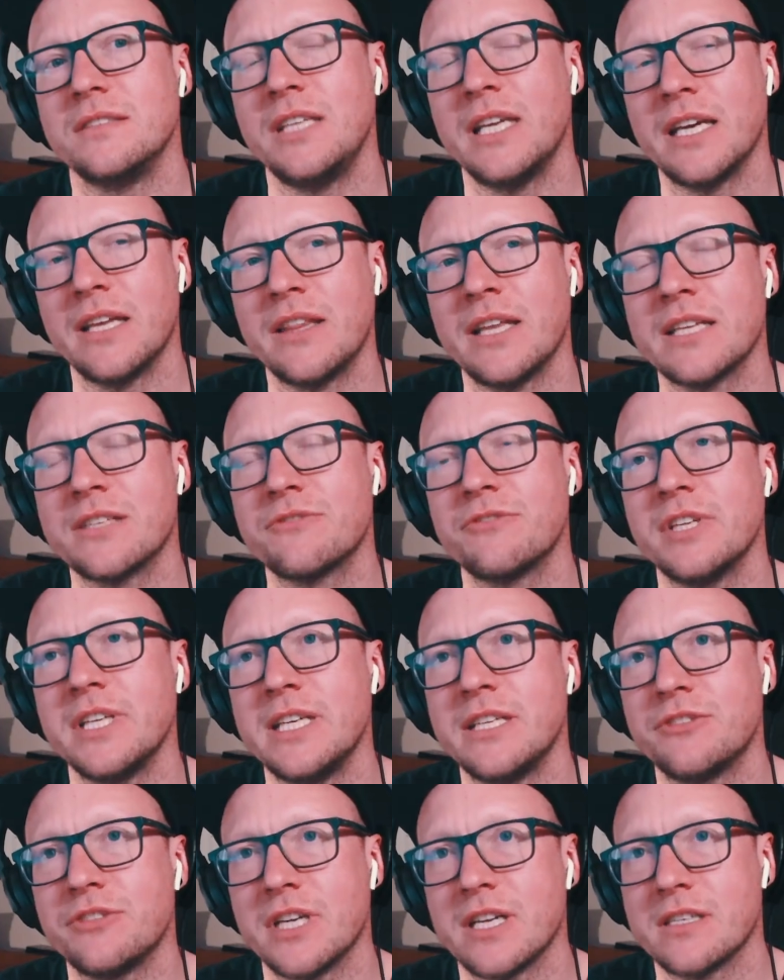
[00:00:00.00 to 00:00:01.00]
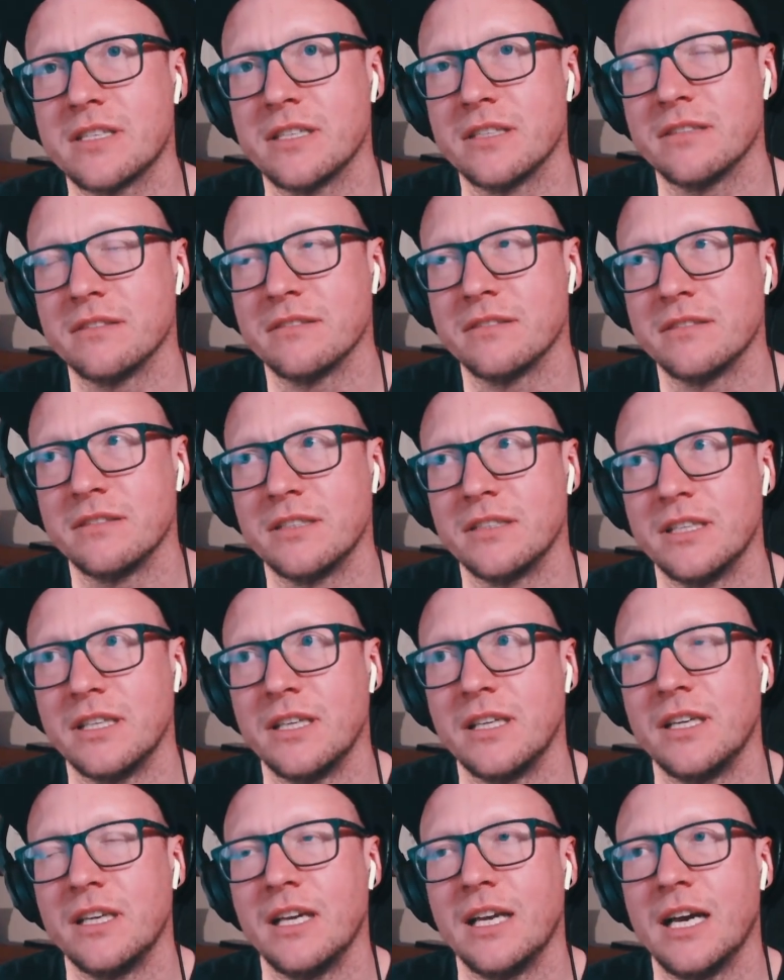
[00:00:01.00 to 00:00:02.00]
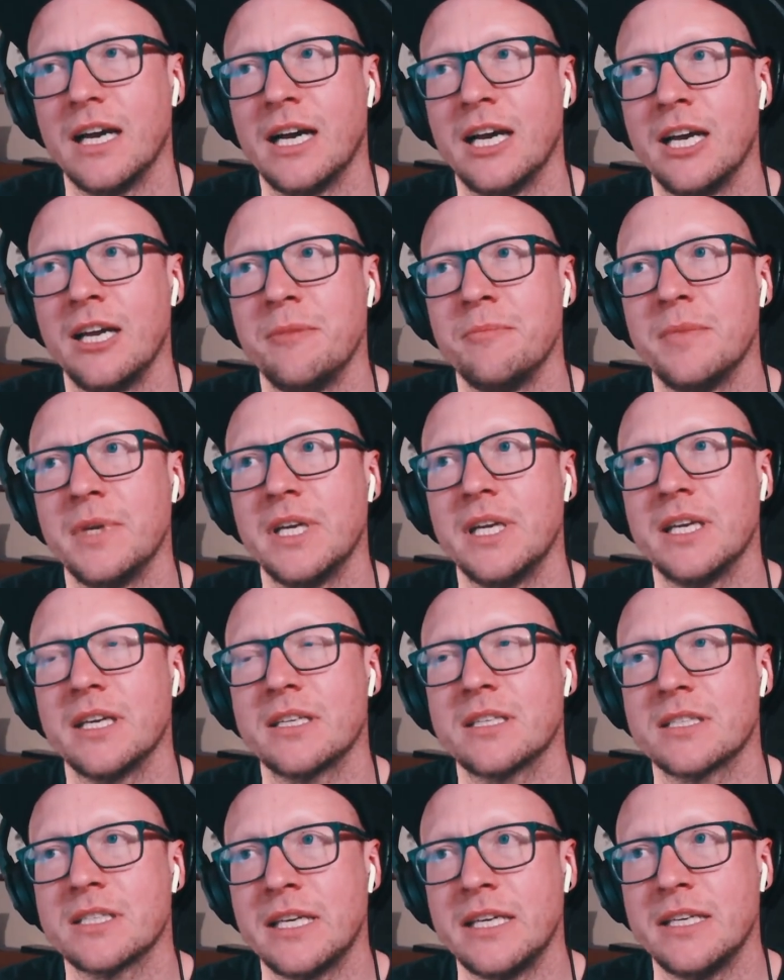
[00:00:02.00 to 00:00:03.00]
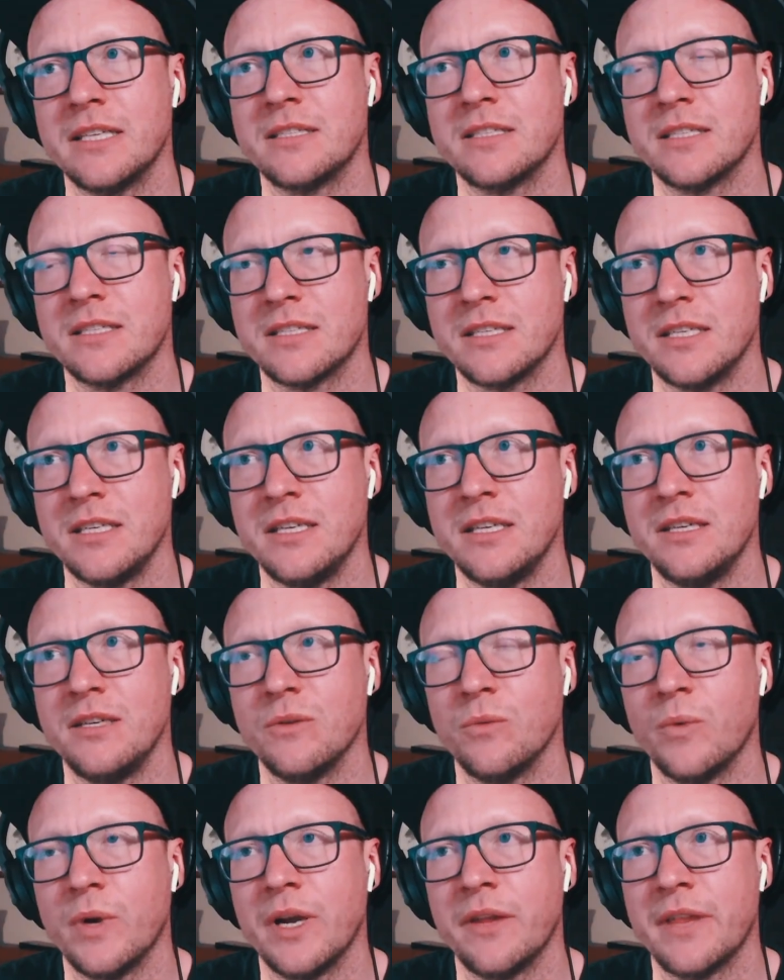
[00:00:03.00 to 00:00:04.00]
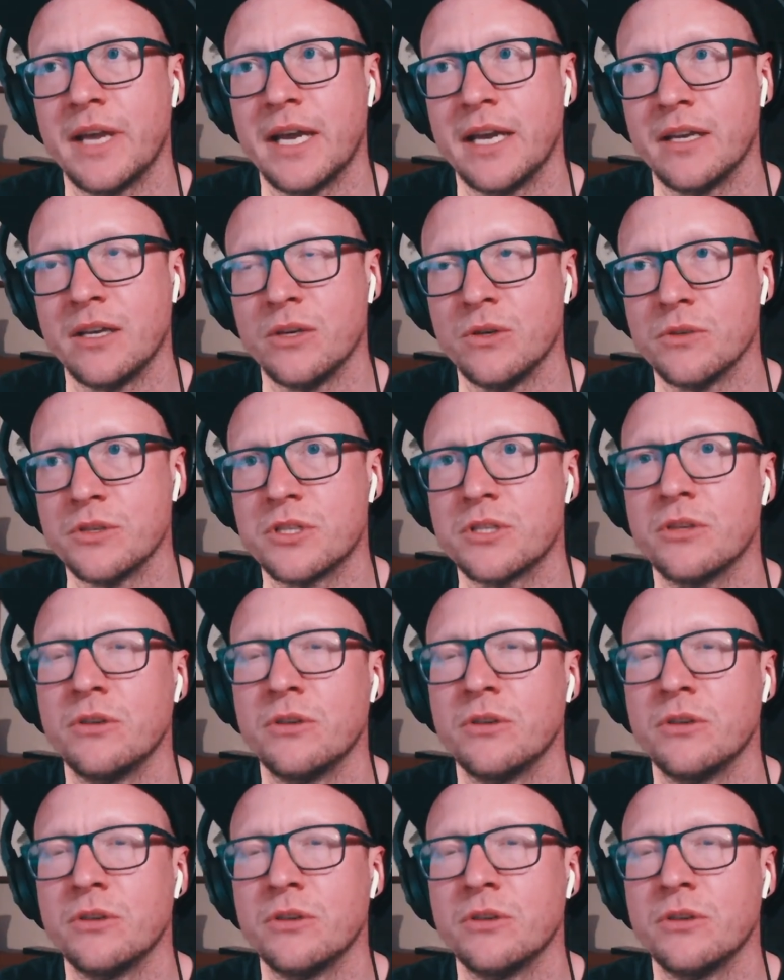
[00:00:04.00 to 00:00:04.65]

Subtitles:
Yeah, that's really interesting. I'm excited to see where that goes.